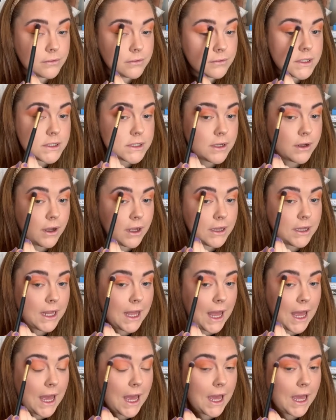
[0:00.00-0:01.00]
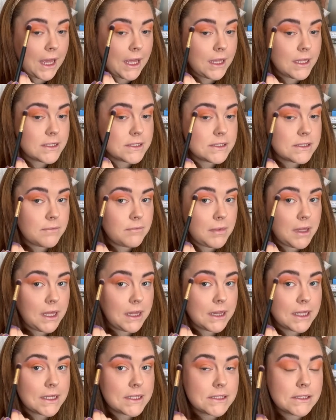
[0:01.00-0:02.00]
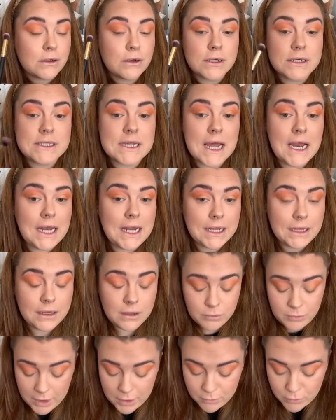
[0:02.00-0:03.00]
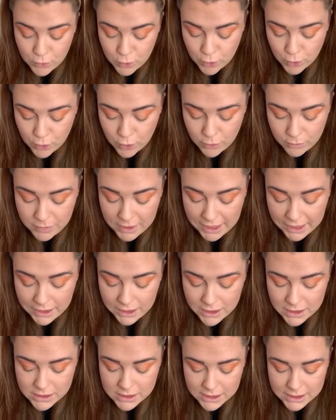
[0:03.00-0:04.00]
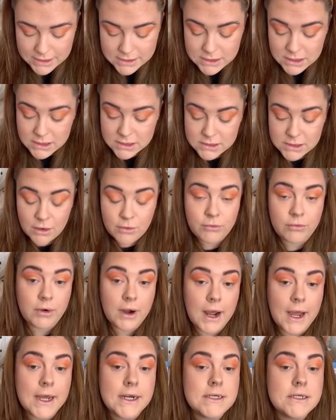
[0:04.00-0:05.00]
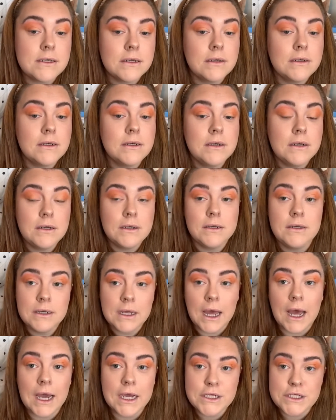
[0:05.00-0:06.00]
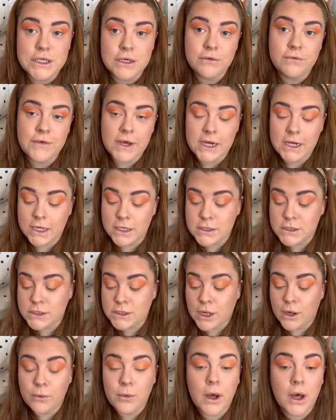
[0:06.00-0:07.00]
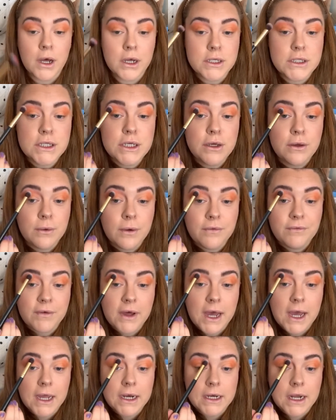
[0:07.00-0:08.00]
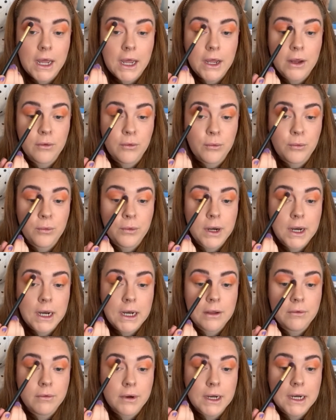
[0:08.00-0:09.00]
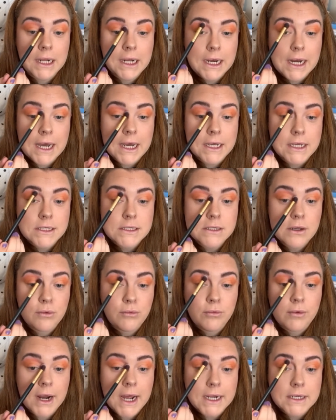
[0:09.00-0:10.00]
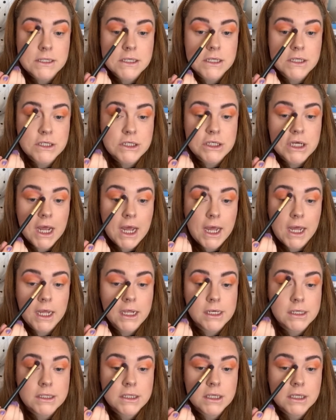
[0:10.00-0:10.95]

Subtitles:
So on the eye, to me, this looks a little bit more pink than it does red. I do find it so hard to find a really, really nice red shade.